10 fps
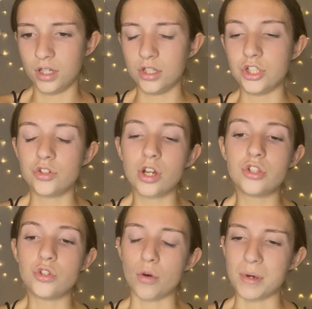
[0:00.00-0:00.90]
She tried to
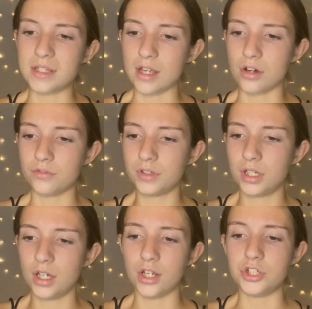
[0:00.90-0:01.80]
stop herself,
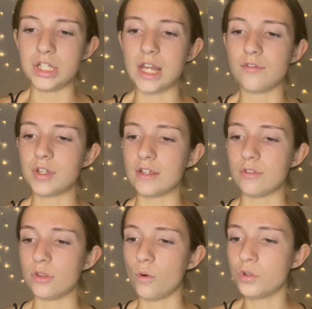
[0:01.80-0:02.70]
and she never
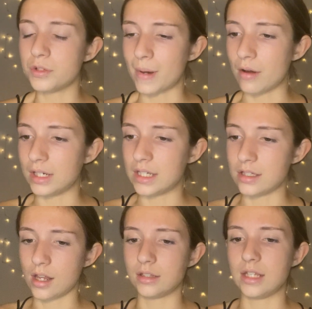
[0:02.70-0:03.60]
even thought about a
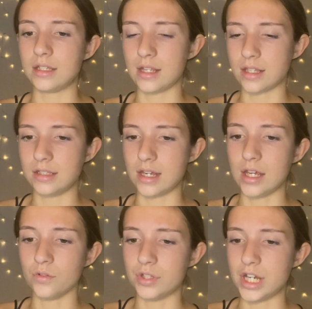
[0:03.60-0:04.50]
list like this
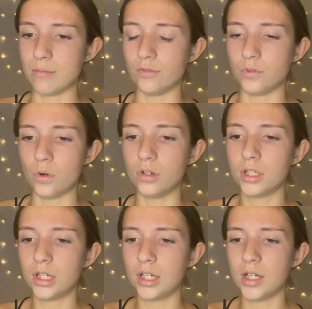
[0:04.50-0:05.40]
yesterday or the day before,
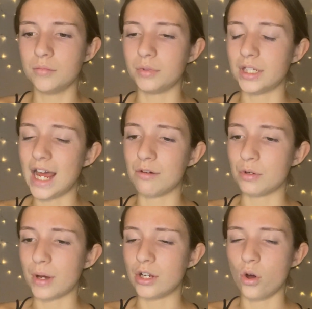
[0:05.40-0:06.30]
but now
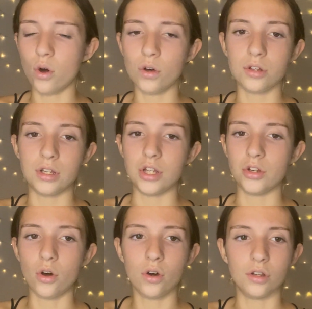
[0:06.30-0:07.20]
it went on and
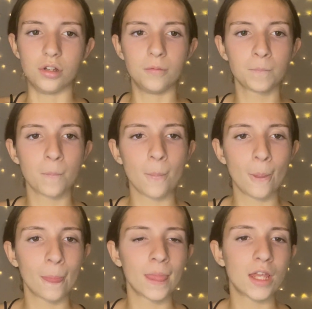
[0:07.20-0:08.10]
on.
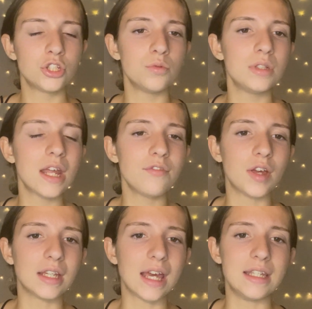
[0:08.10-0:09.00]
She would never
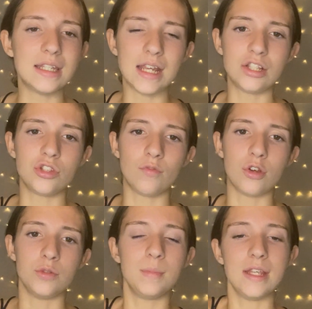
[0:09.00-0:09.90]
again taste the
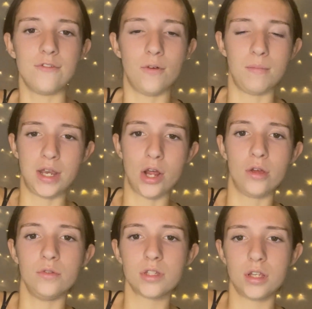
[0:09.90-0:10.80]
roast beef at
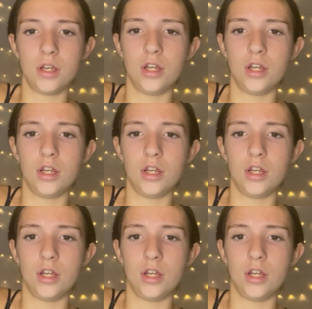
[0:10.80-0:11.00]
Minnow's.